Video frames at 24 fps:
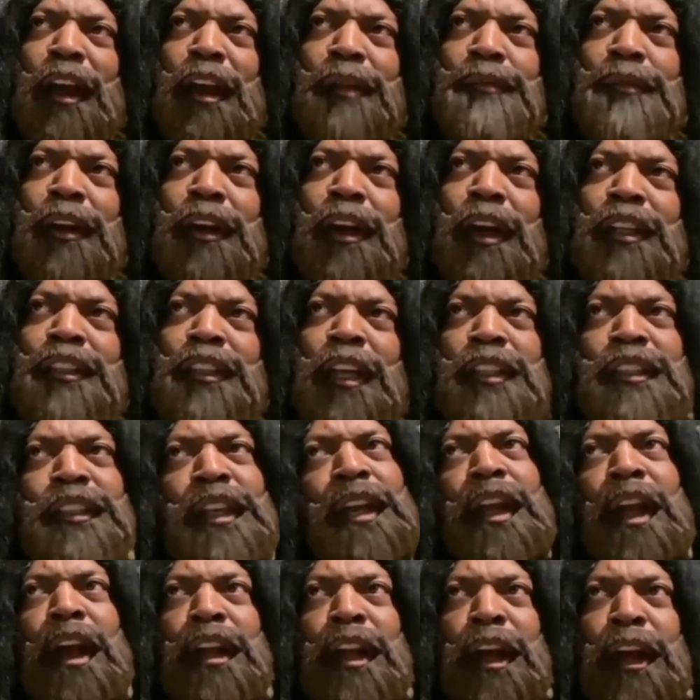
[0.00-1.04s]
Premier
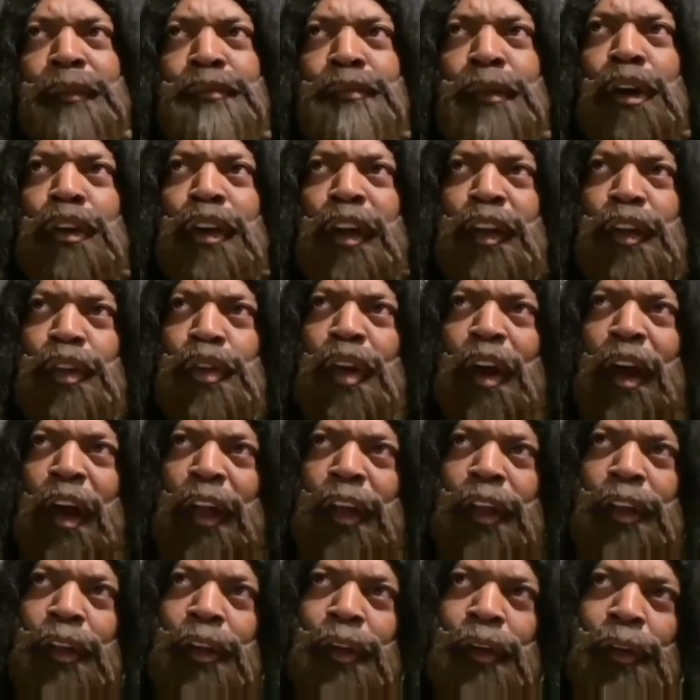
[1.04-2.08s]
say they can
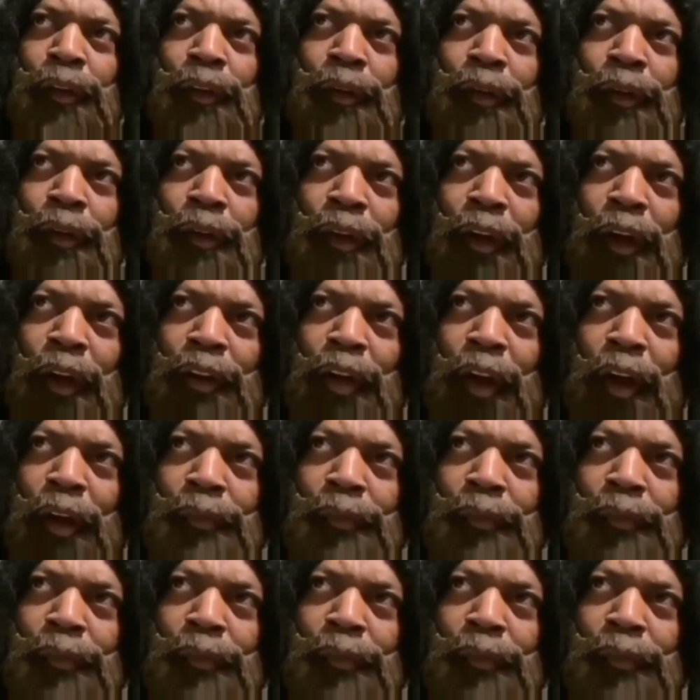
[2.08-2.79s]
charge him for that